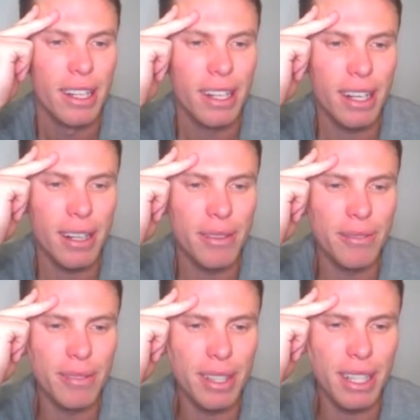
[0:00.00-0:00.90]

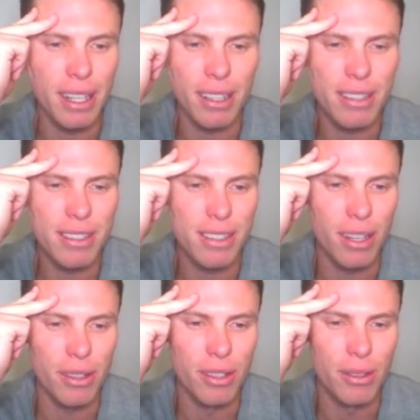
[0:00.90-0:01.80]
Um, okay, let's just go
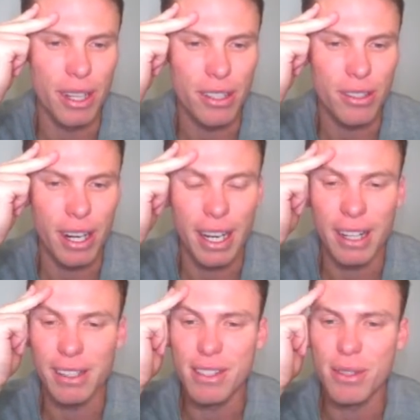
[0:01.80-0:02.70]
with who would I trade out
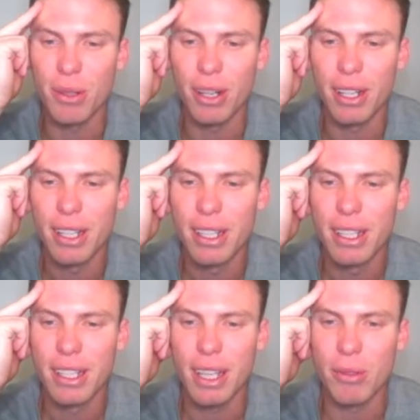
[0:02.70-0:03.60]
in this squad.
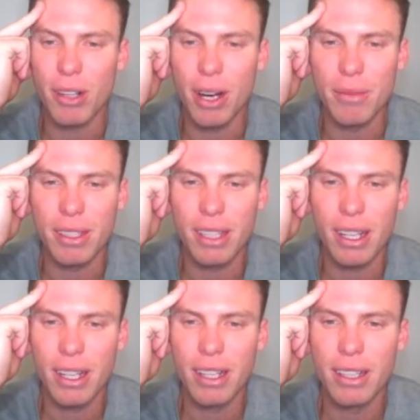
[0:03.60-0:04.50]
Campbell Graham's
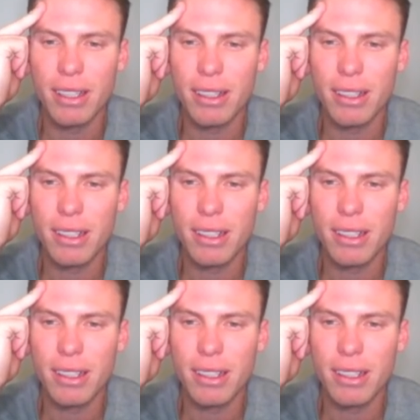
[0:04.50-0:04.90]
gone.